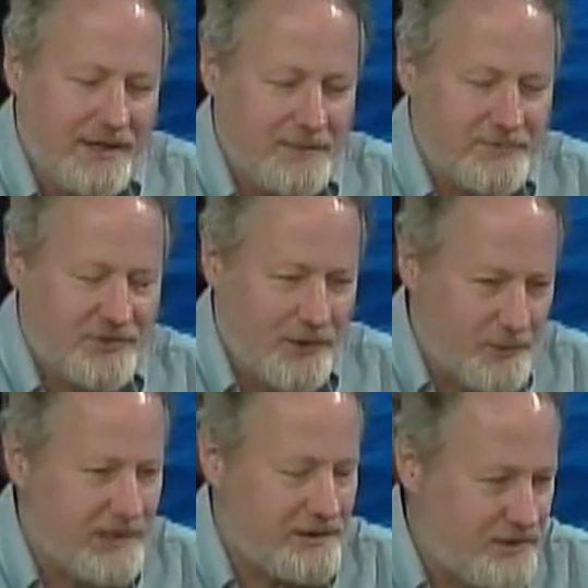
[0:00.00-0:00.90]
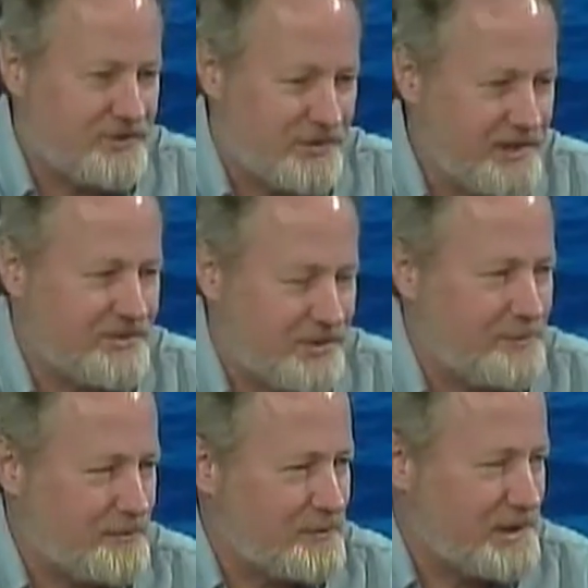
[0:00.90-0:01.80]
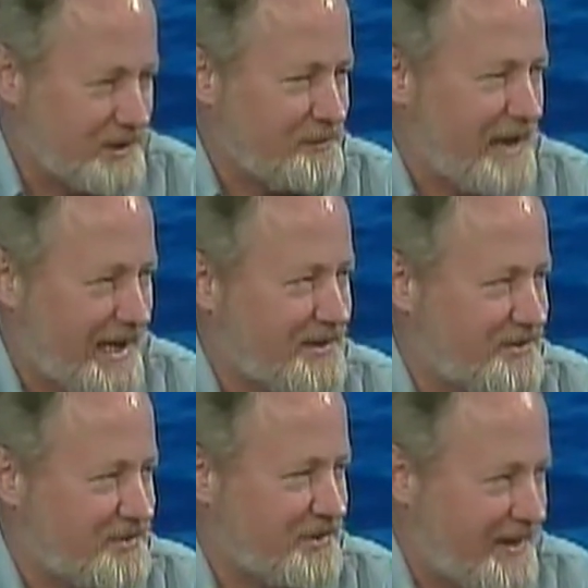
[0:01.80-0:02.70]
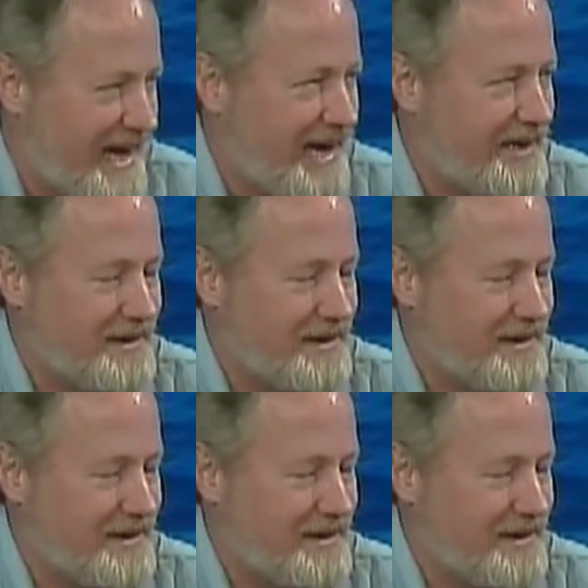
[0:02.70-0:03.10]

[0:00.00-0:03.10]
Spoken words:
So we could see some real advantages in that.